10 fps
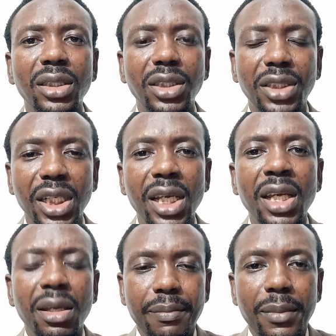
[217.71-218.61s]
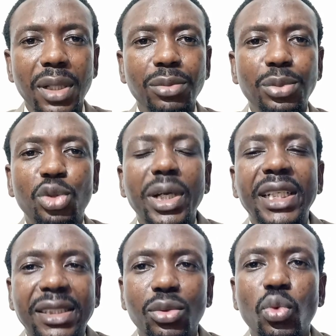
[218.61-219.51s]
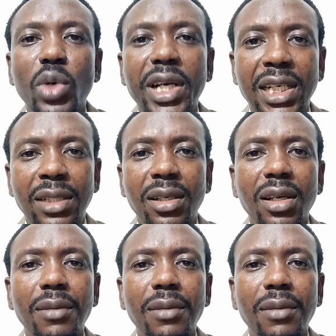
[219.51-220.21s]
she dressed well,